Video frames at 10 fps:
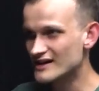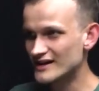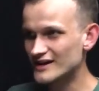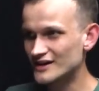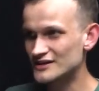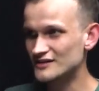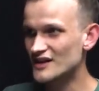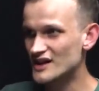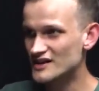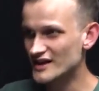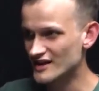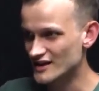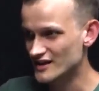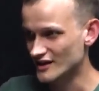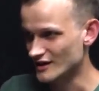and these
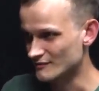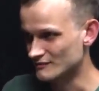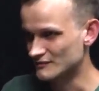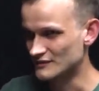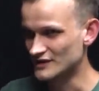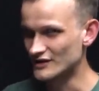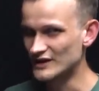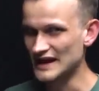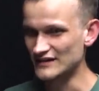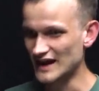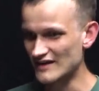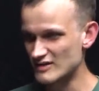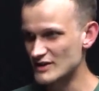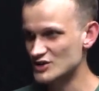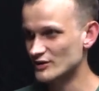days, they have
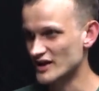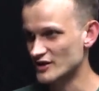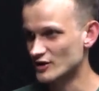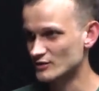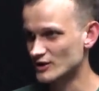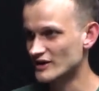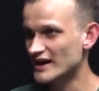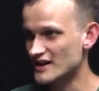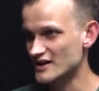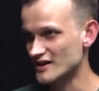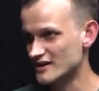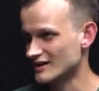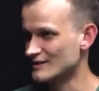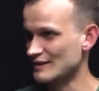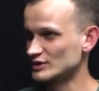specialized hardware, ASICs,
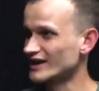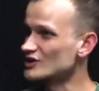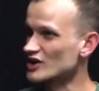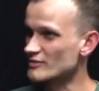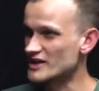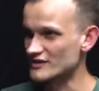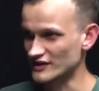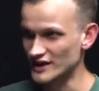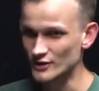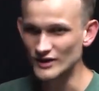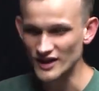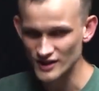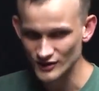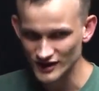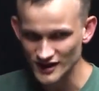application-specific integrated
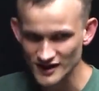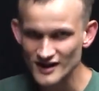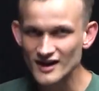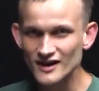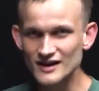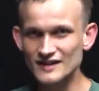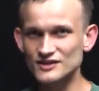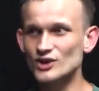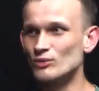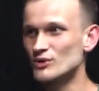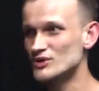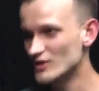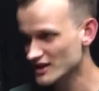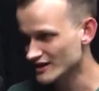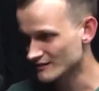circuits. You have to go
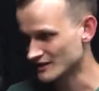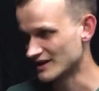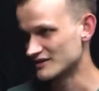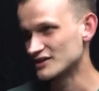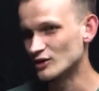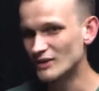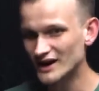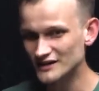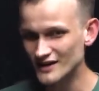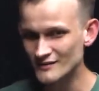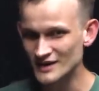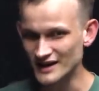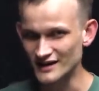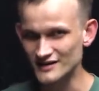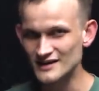produce them, and you have to go buy them,
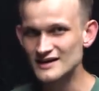and